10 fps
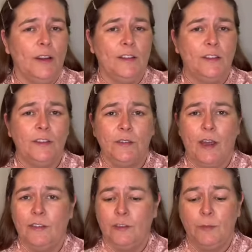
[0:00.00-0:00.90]
It
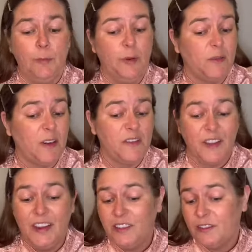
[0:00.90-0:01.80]
has to be put on my
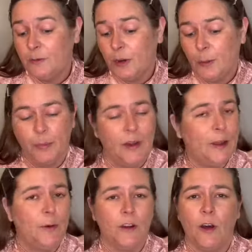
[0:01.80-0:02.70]
face. We're gonna play
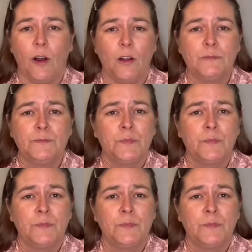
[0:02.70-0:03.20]
with it all.